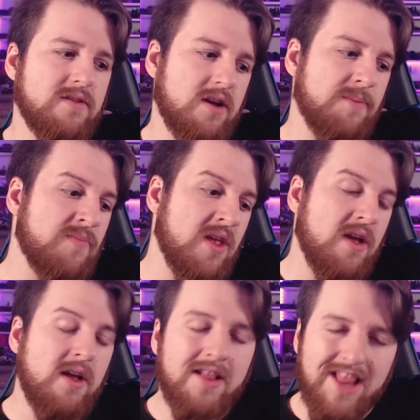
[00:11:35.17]
So
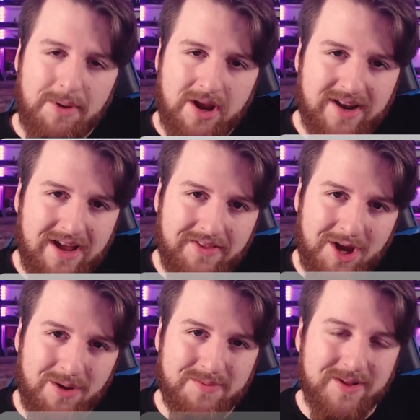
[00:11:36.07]
let me know down in the
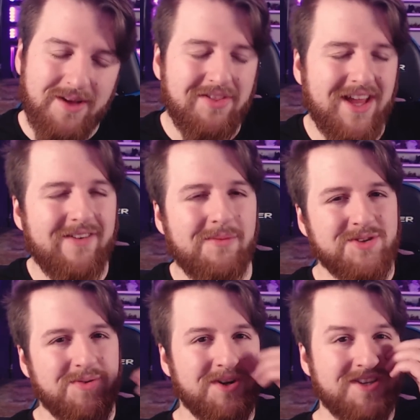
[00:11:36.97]
comments below. Thank you very much
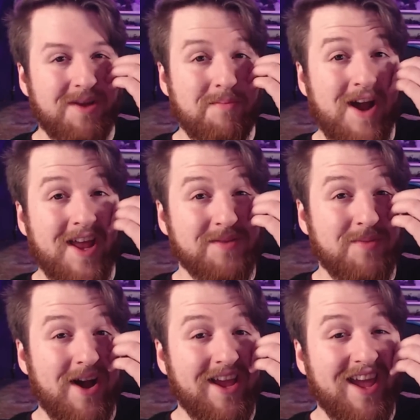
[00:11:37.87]
for watching. My name is
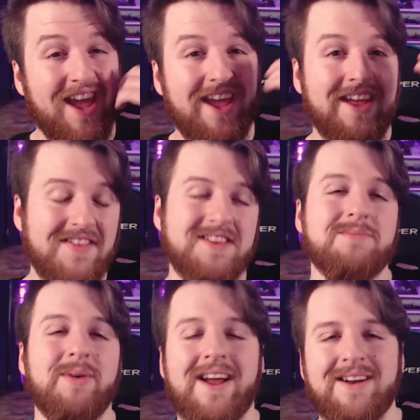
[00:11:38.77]
Mikey. This has
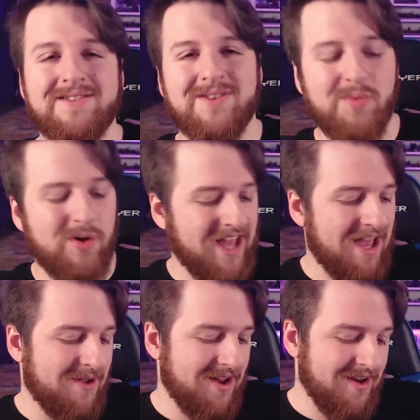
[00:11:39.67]
been Hellstorm
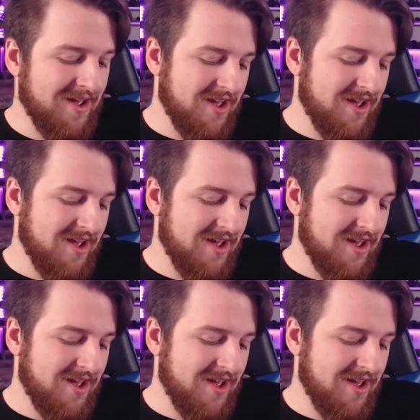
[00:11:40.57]
Wargaming.